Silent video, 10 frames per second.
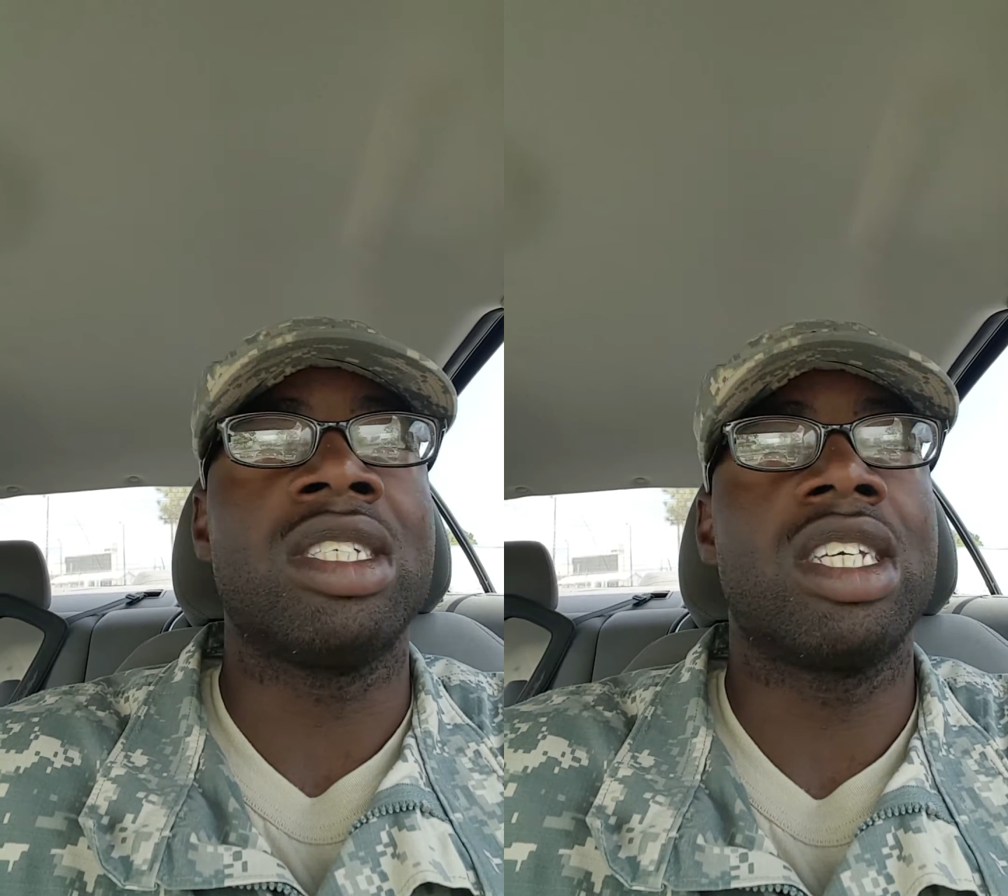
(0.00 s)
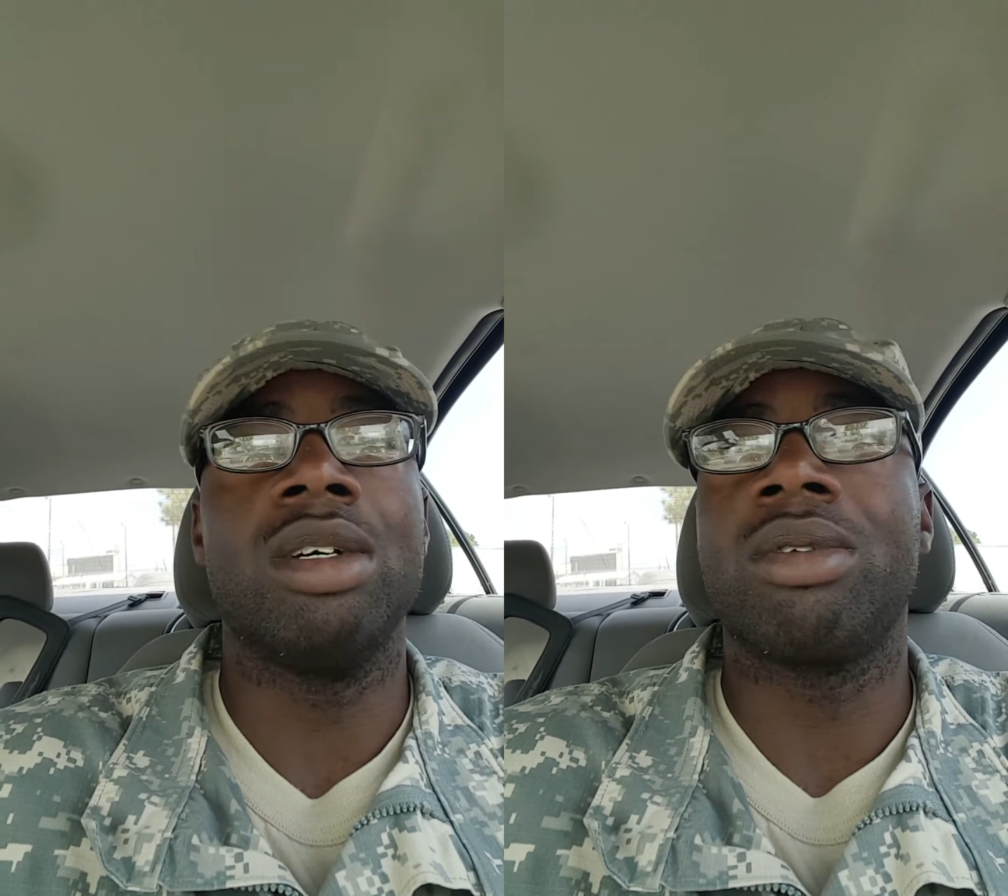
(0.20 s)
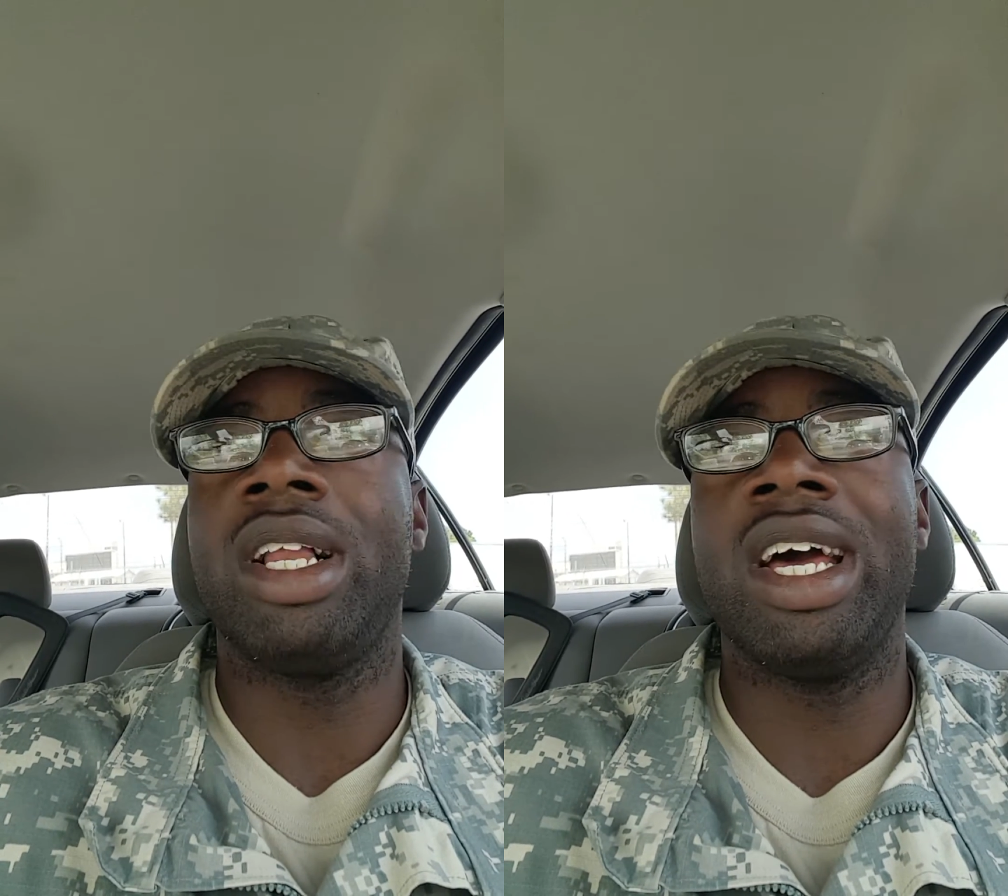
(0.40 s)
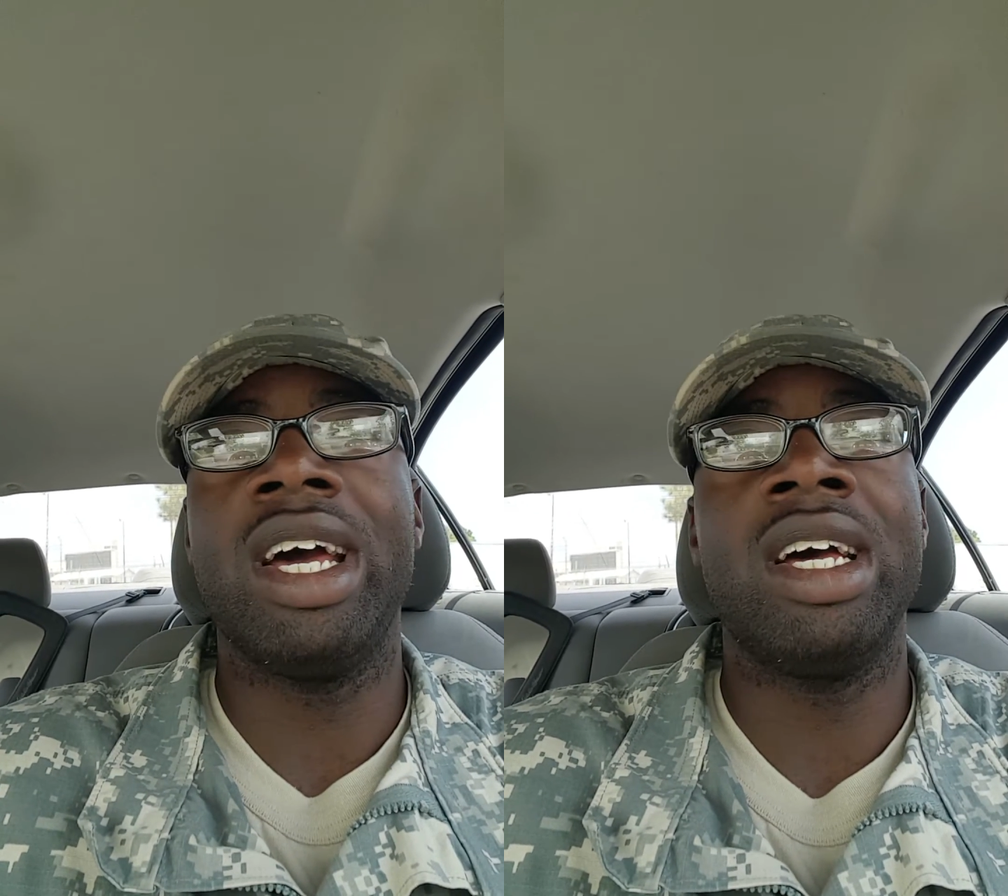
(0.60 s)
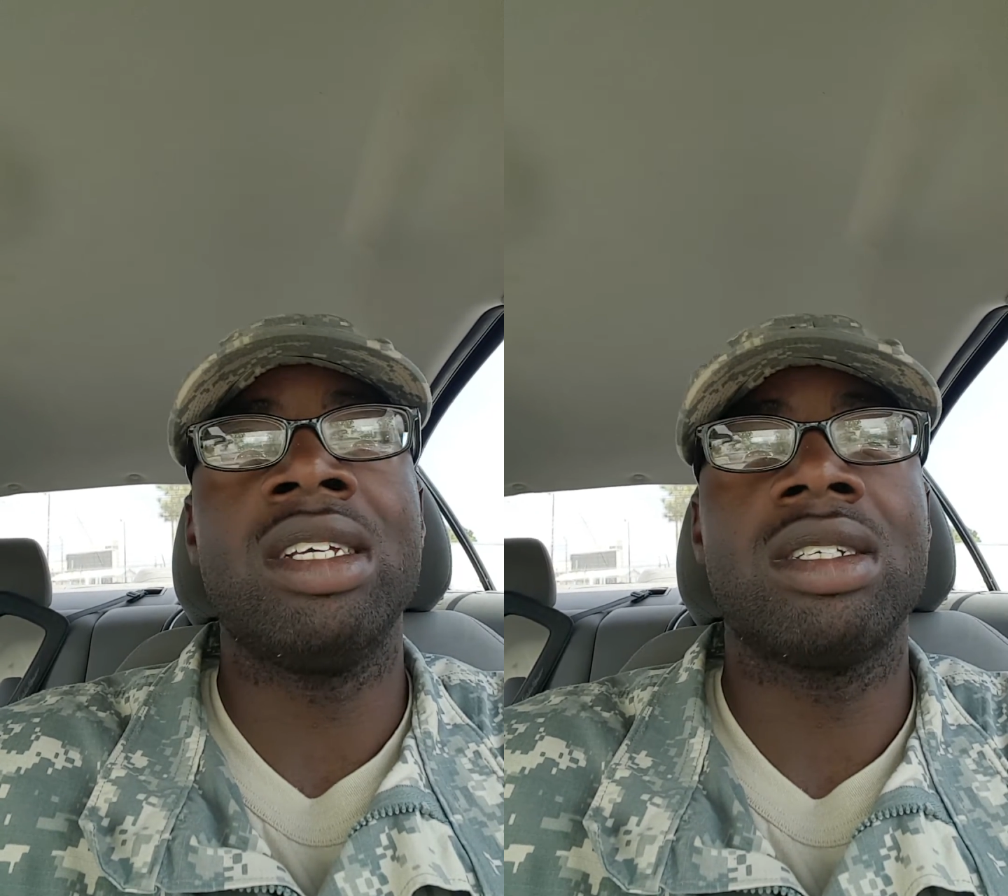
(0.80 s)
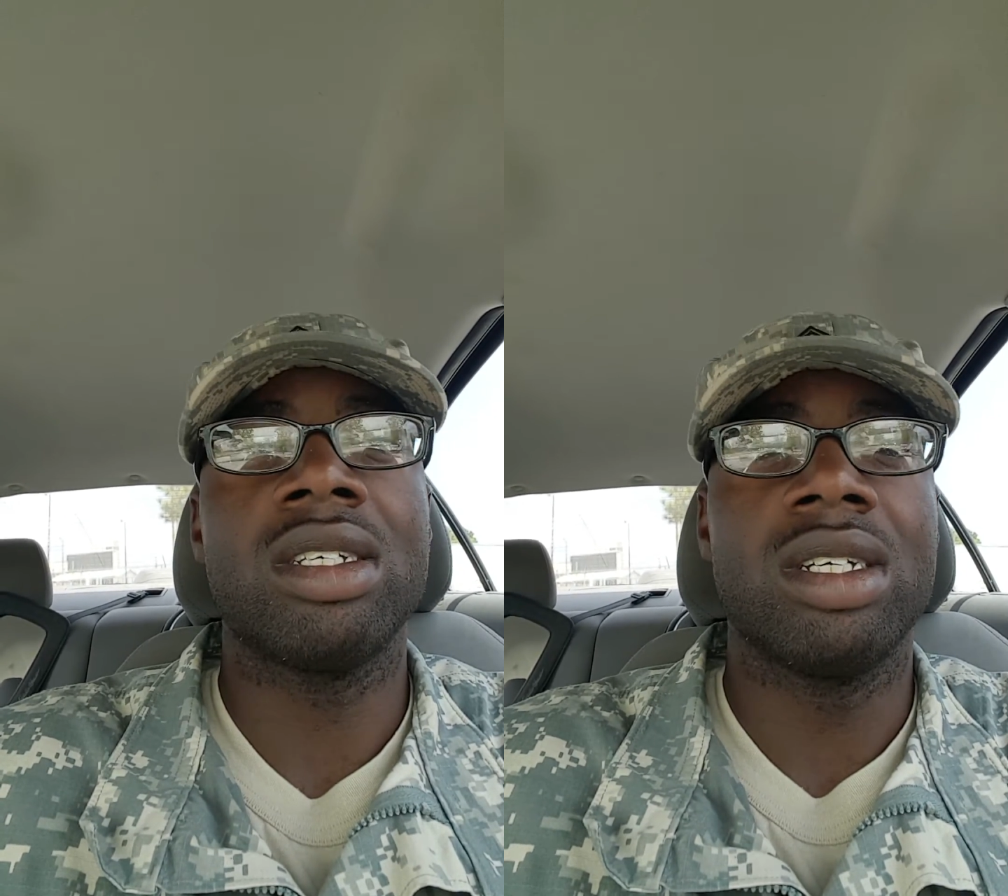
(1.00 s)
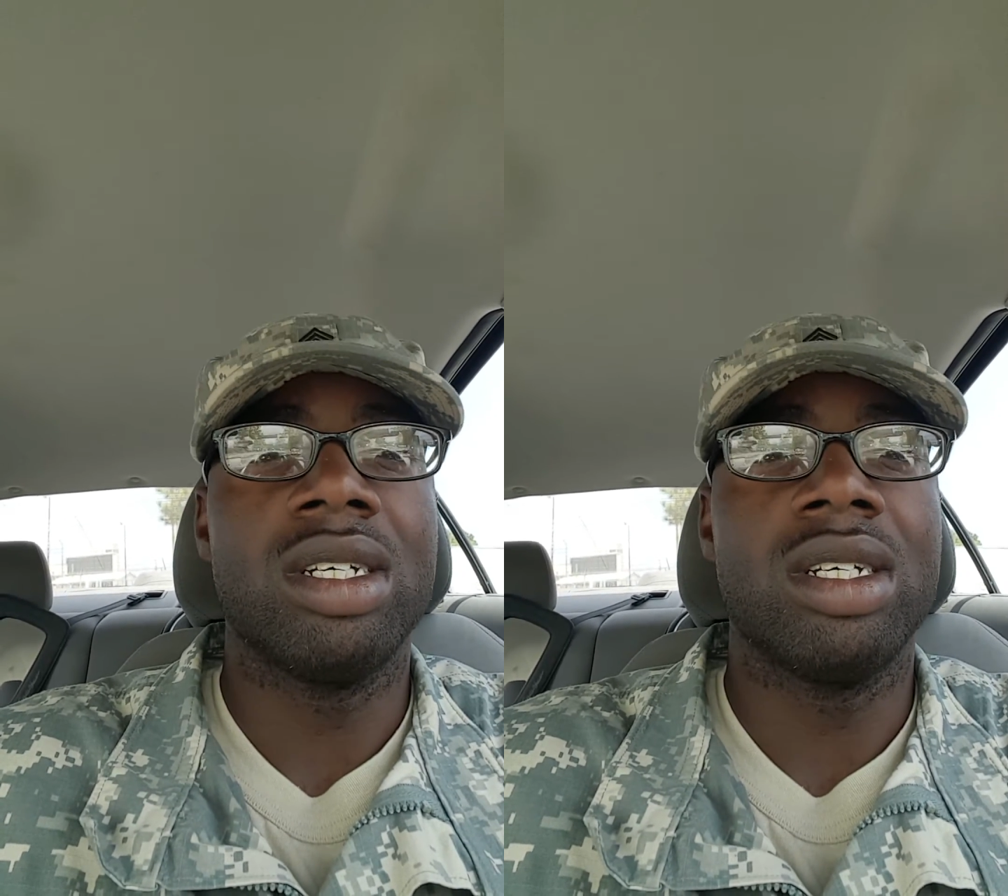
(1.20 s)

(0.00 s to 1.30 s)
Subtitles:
skip class.